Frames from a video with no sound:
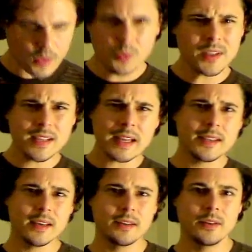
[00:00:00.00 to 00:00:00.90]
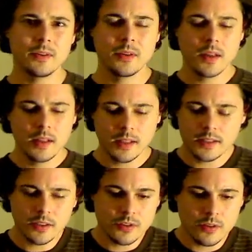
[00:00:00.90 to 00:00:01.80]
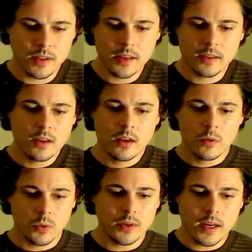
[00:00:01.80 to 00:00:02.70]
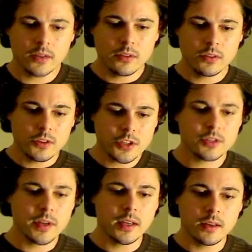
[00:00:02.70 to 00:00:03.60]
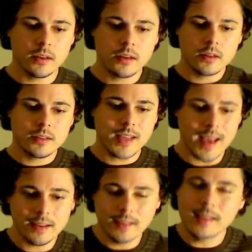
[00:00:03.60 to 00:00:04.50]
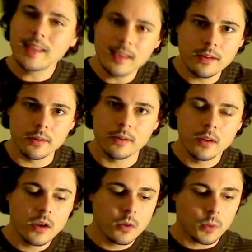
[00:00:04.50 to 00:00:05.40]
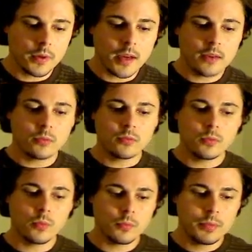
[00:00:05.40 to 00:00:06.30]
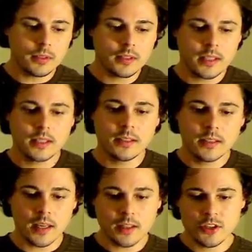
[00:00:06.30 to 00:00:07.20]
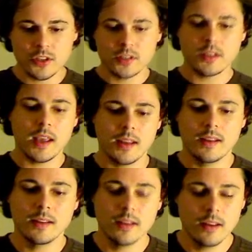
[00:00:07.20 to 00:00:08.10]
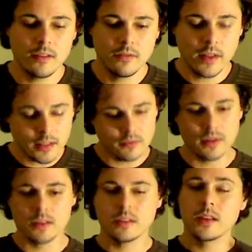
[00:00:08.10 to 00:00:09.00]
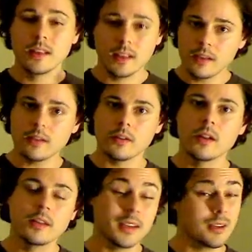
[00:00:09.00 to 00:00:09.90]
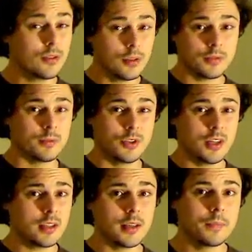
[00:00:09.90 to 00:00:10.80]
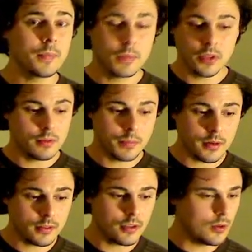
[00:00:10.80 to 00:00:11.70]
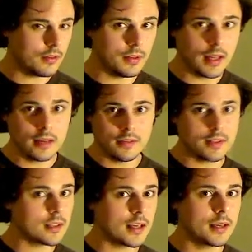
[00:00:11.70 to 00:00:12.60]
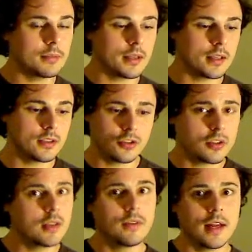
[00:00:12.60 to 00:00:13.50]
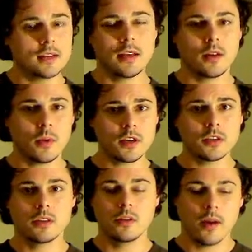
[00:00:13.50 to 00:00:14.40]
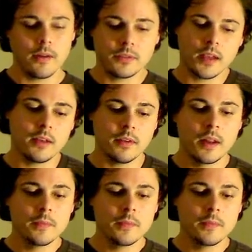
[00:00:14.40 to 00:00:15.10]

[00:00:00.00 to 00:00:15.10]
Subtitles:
what does that tell you? That tells you that we're not nurturing talent here. We're not building intelligence and inventiveness here. And I know you're from Chile, but apparently you have a lot of insight, because just to even ask that question, you have to have